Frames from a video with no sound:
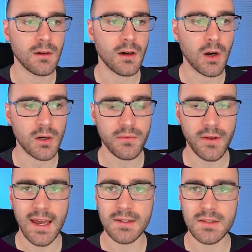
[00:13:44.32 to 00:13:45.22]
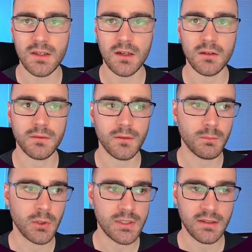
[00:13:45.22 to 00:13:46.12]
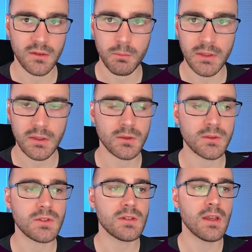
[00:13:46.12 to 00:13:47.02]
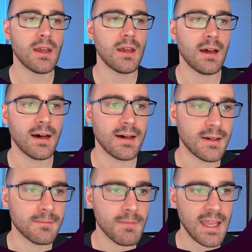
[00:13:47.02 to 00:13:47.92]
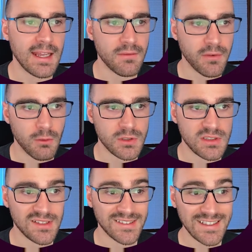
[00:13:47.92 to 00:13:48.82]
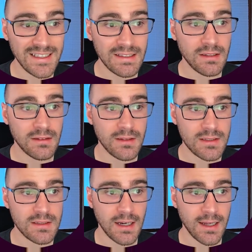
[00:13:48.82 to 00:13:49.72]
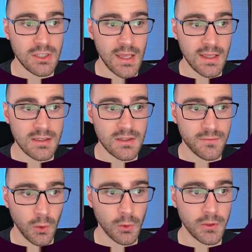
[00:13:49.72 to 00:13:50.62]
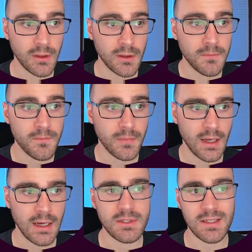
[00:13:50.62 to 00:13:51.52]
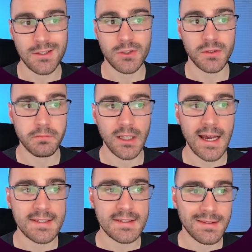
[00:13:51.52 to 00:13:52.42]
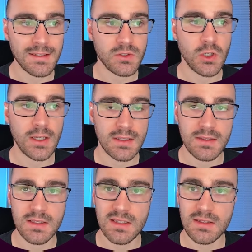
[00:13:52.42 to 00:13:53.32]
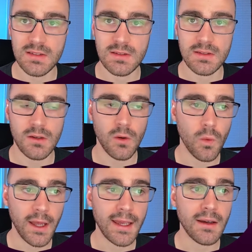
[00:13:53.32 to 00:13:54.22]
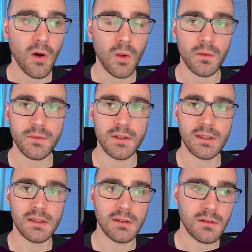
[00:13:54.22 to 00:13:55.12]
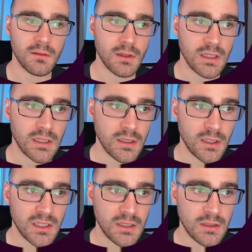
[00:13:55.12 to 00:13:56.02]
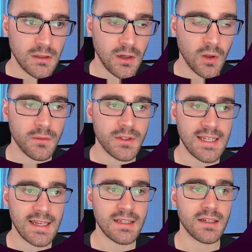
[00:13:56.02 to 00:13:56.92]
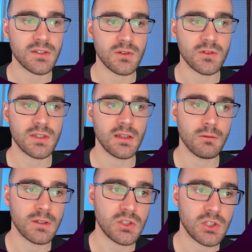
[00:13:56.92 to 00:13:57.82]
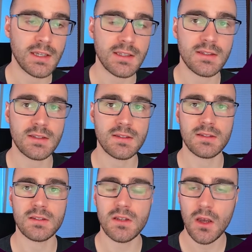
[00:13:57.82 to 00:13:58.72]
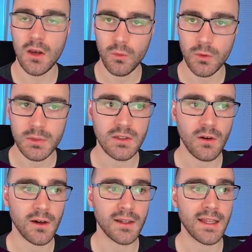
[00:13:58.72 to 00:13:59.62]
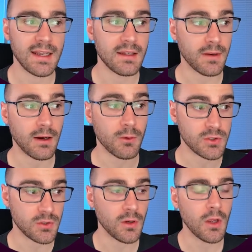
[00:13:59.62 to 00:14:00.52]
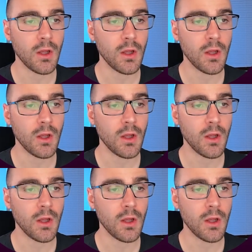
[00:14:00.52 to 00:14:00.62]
artifacts of particular builds. Um, and if I were to delete this dot Jenkins folder, I'm essentially blasting this Jenkins instance away. All of the uh, all of the data associated with this Jenkins instance would be gone. And if I were to